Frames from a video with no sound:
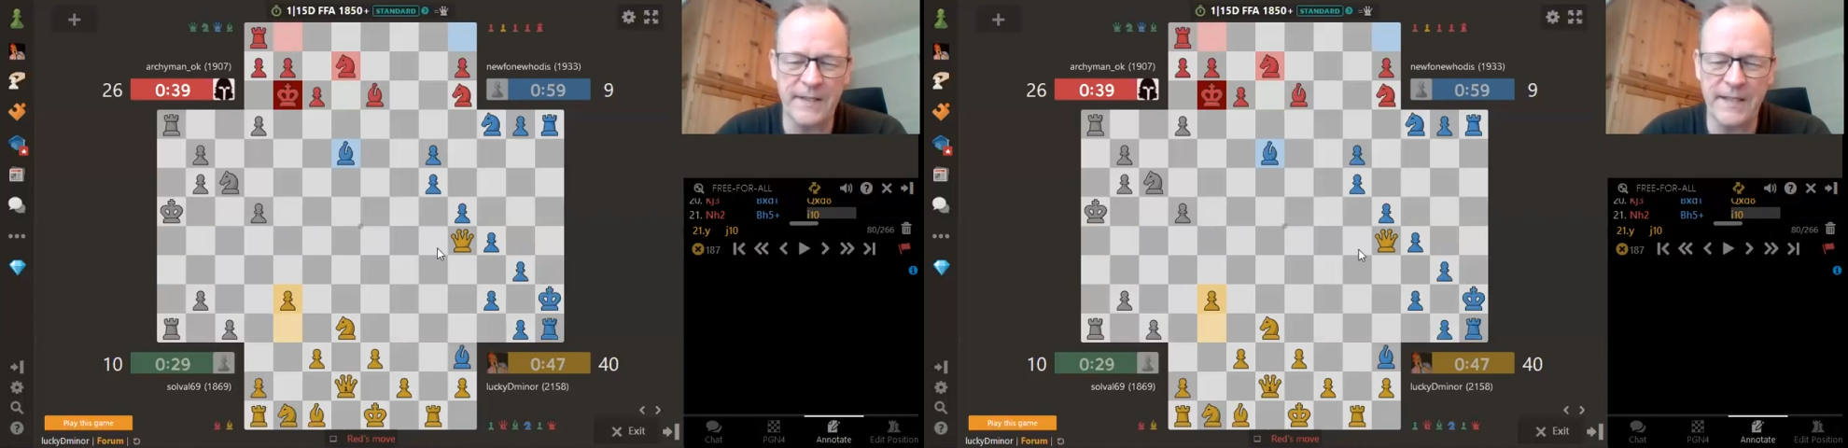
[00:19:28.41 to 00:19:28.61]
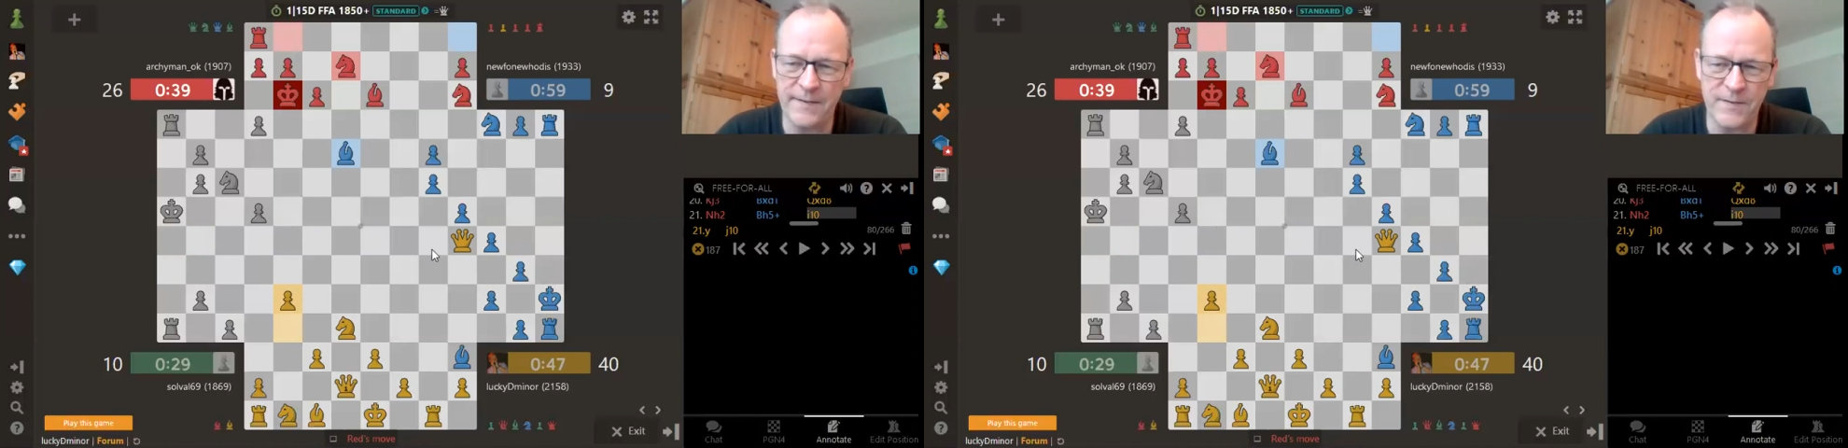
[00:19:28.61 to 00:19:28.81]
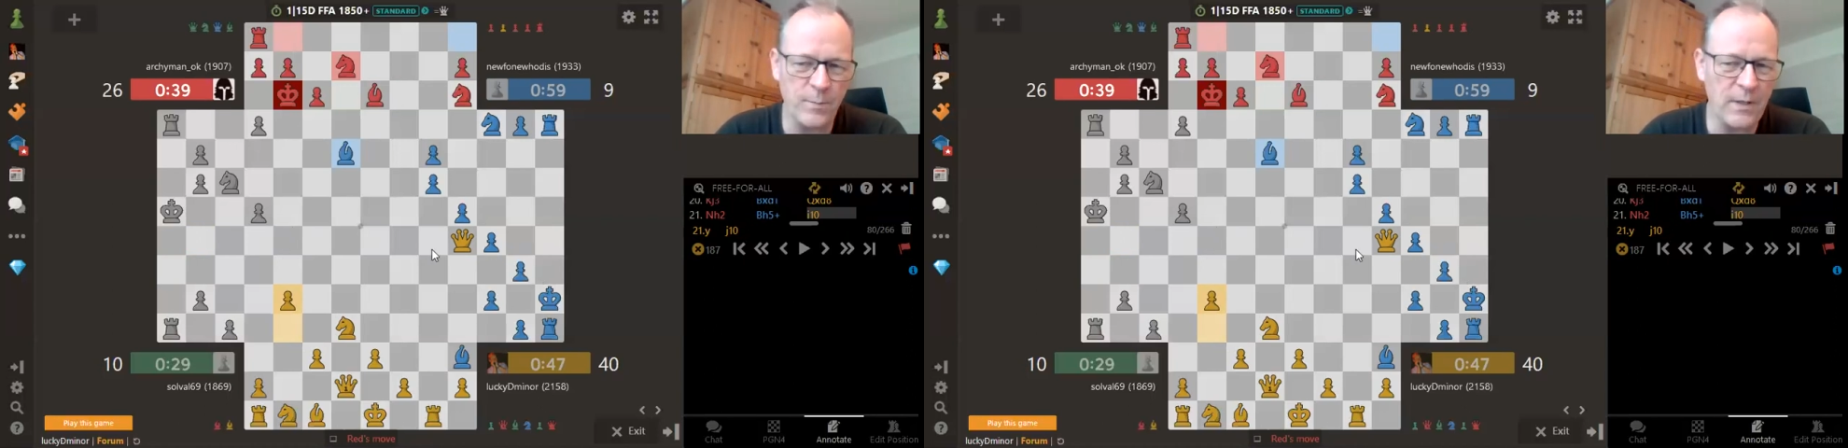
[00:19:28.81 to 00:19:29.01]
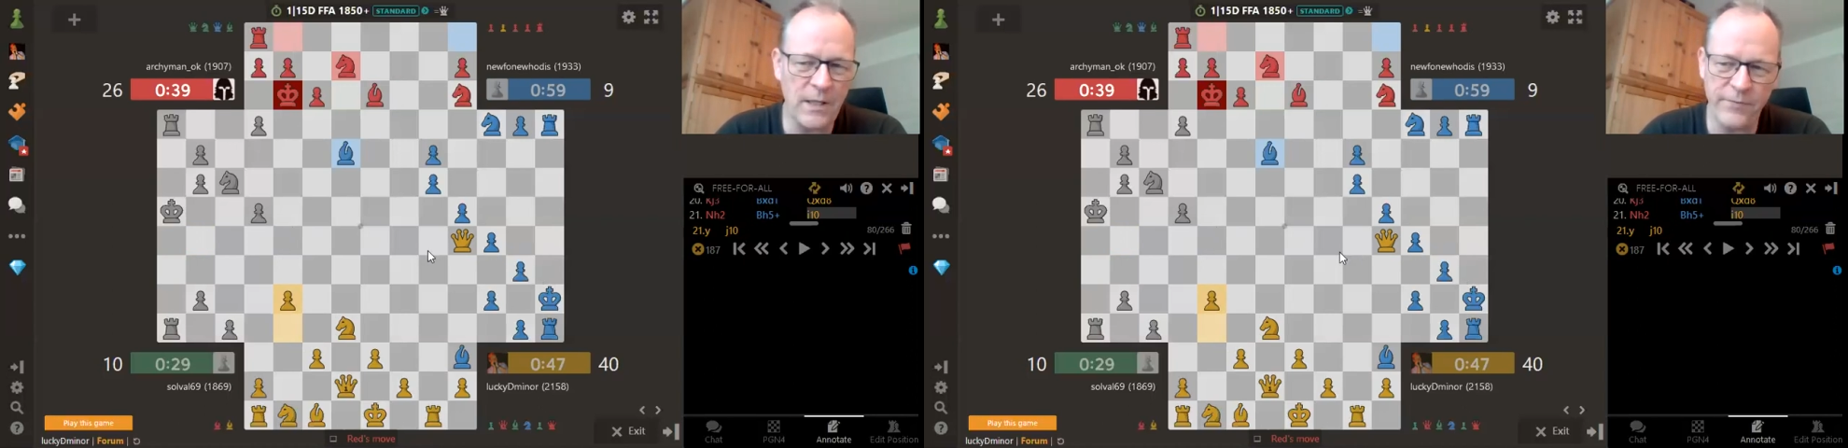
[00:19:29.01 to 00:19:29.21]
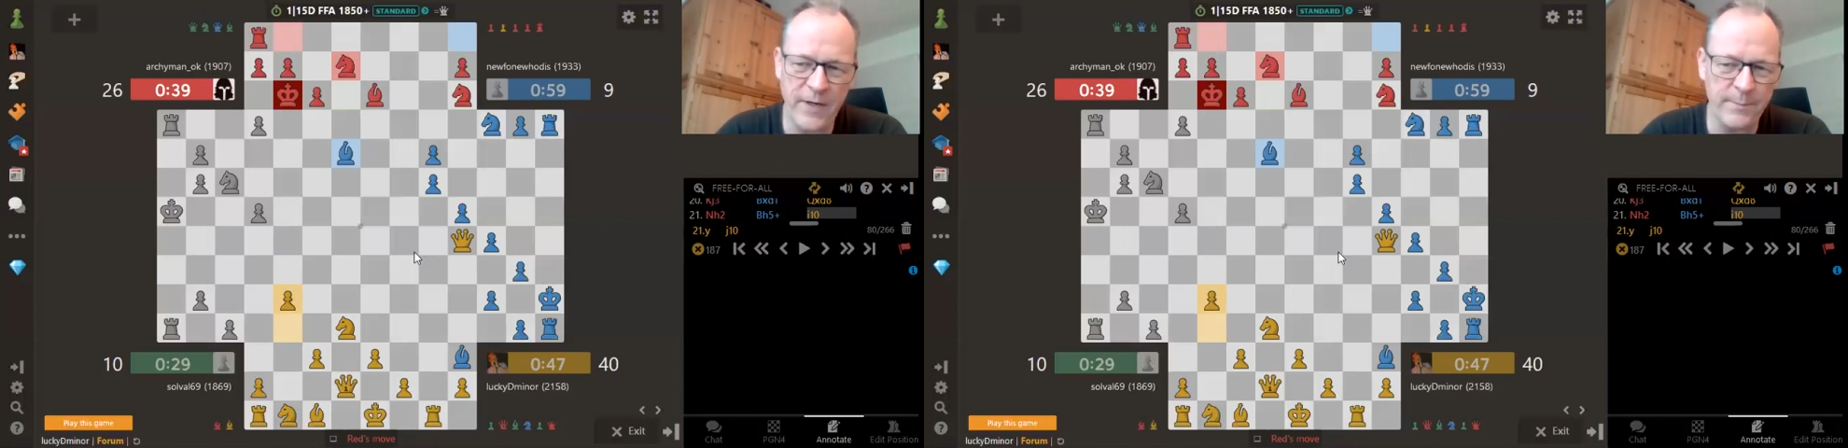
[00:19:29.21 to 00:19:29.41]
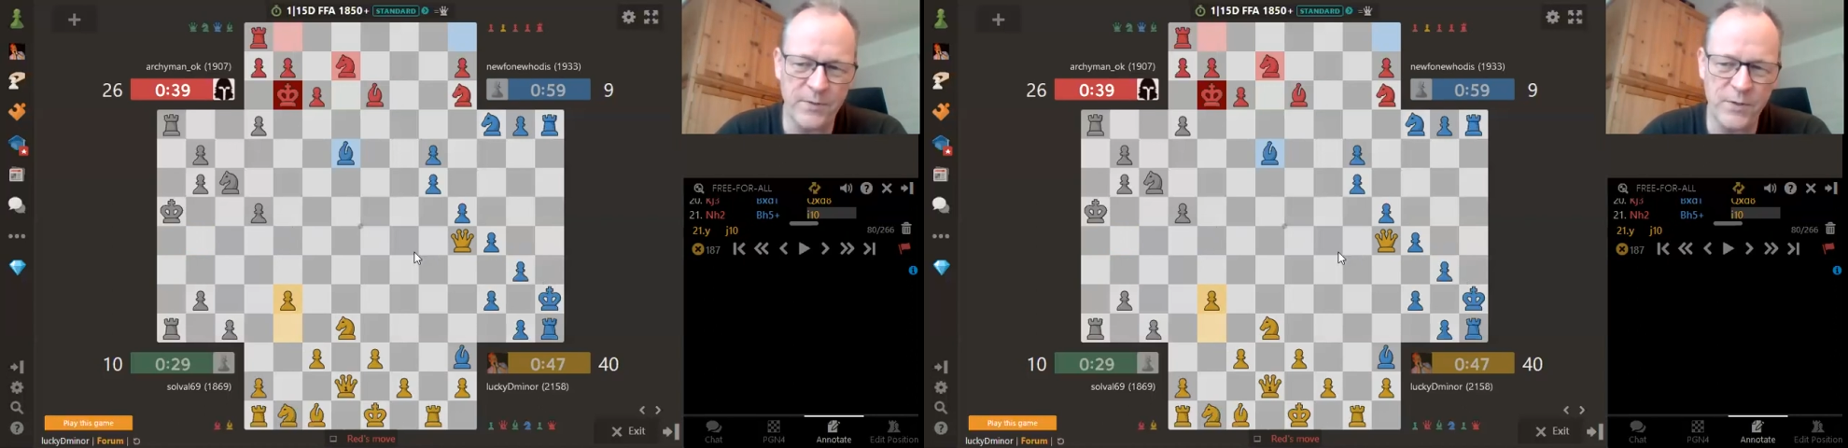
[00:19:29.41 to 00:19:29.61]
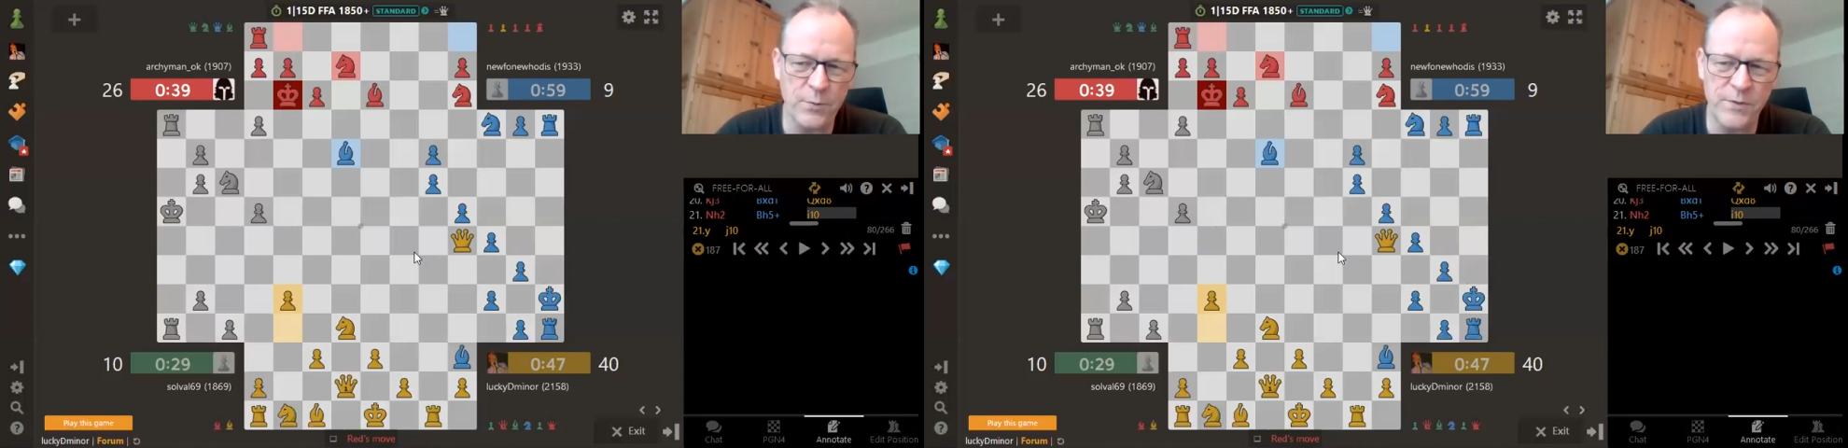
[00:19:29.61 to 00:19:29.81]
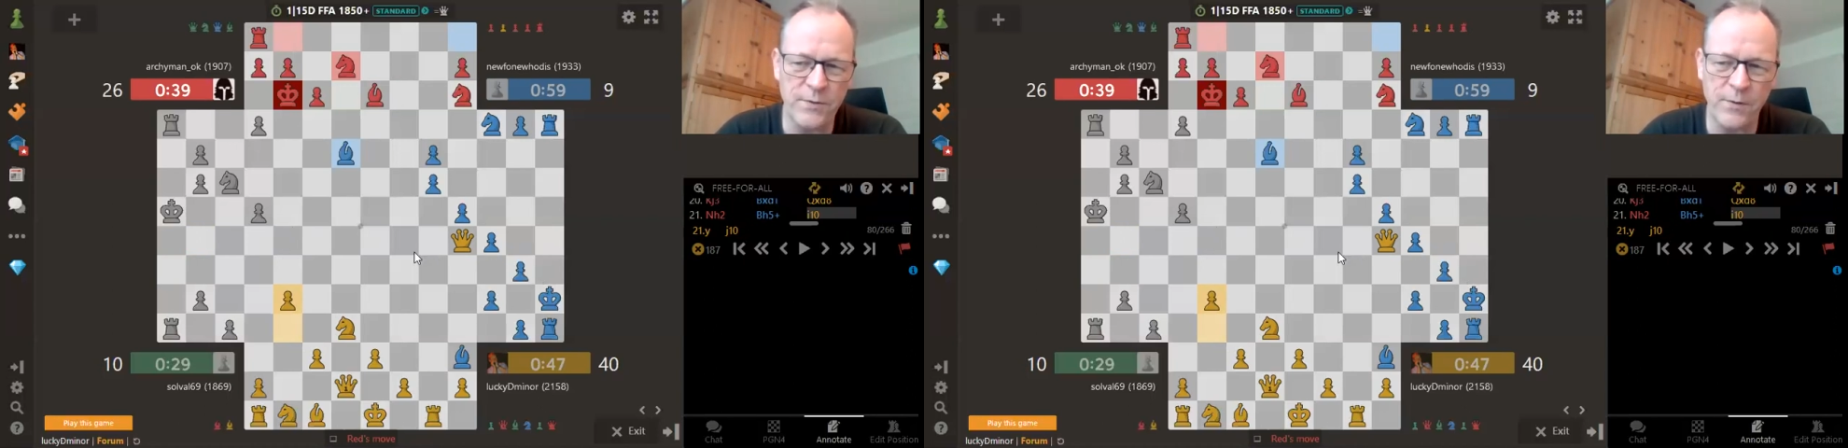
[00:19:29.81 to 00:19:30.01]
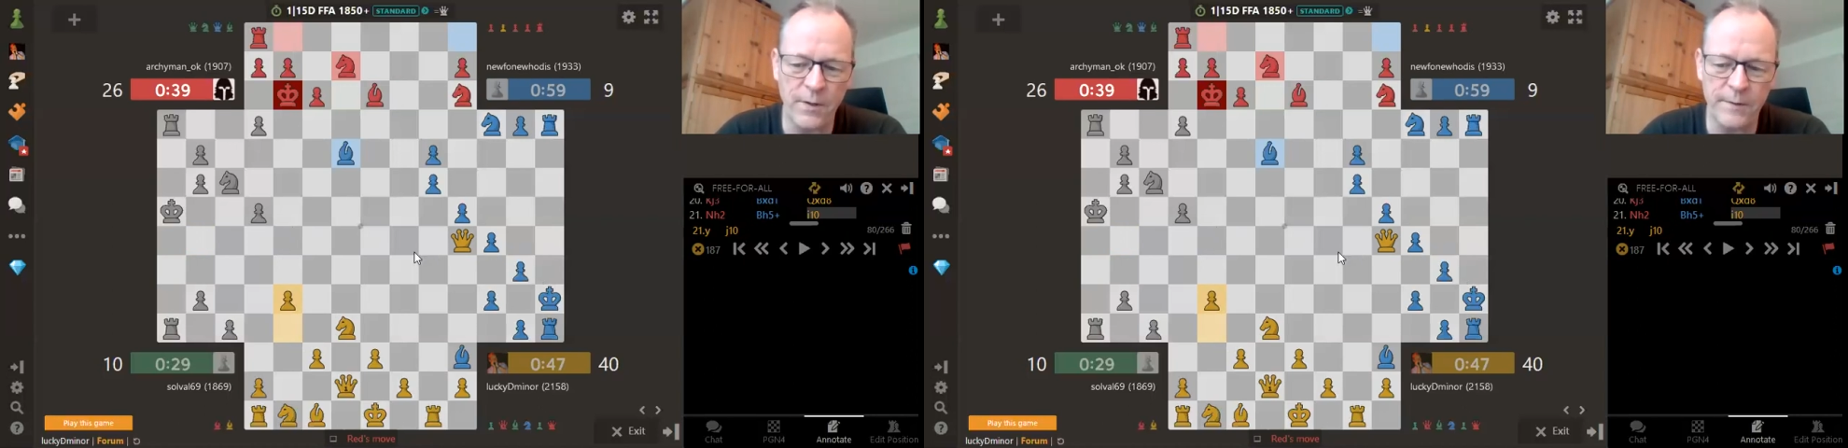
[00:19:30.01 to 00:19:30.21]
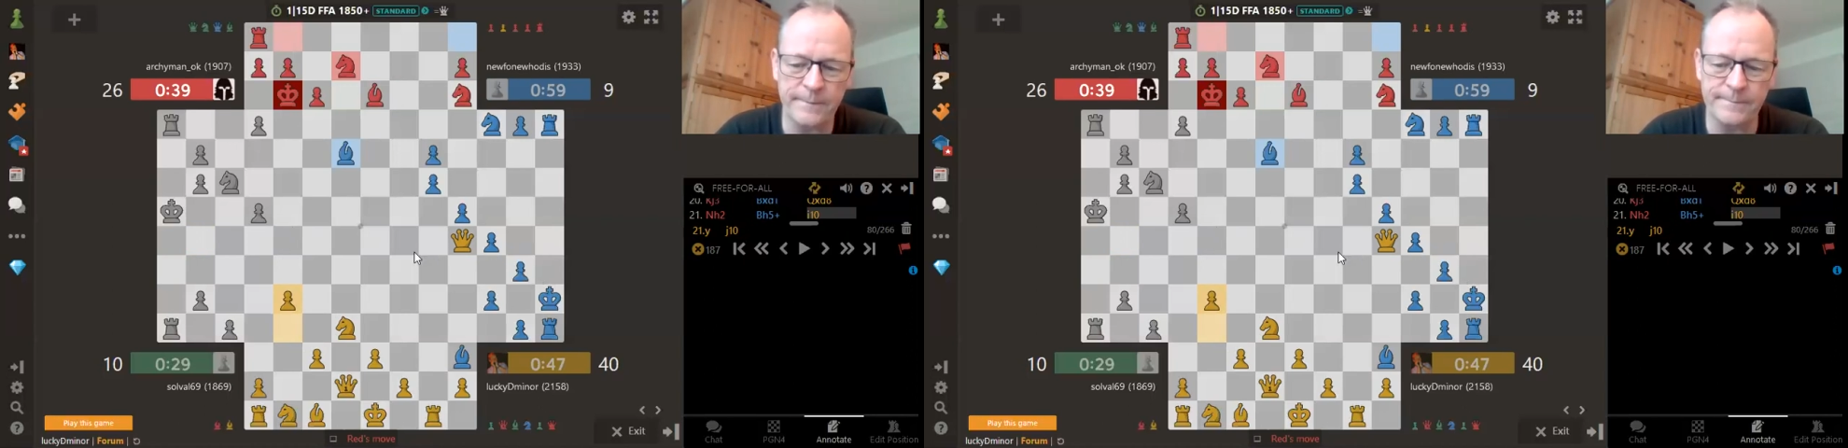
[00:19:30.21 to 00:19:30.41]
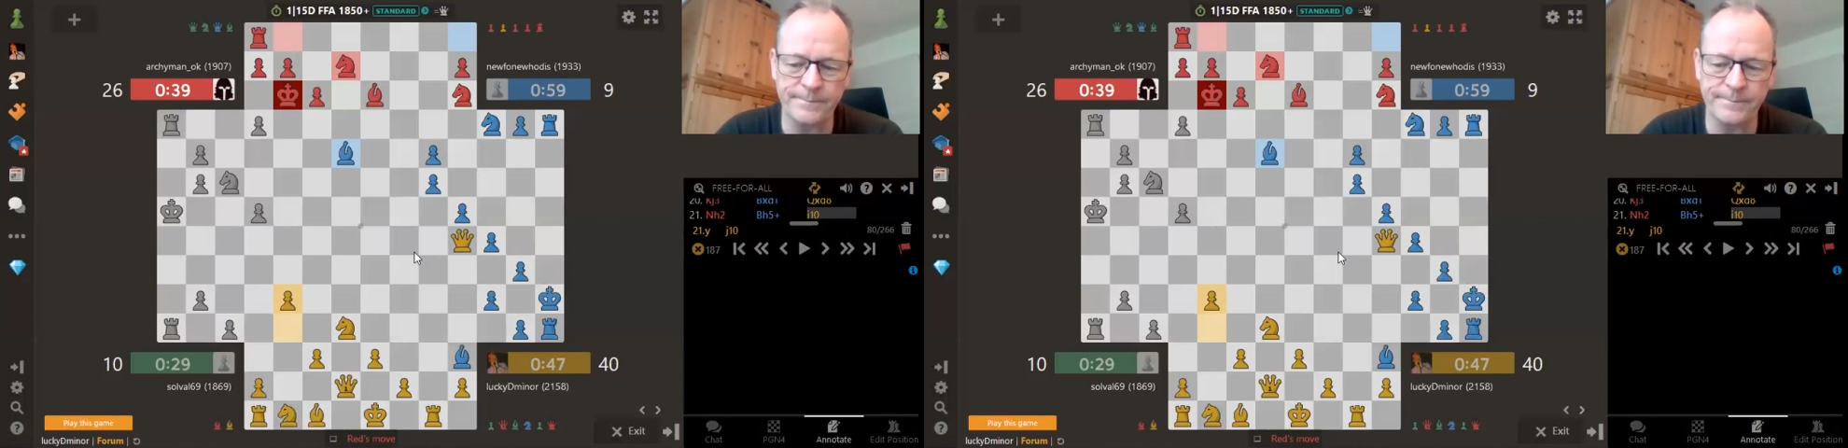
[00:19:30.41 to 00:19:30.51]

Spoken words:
against me if I'm too strong.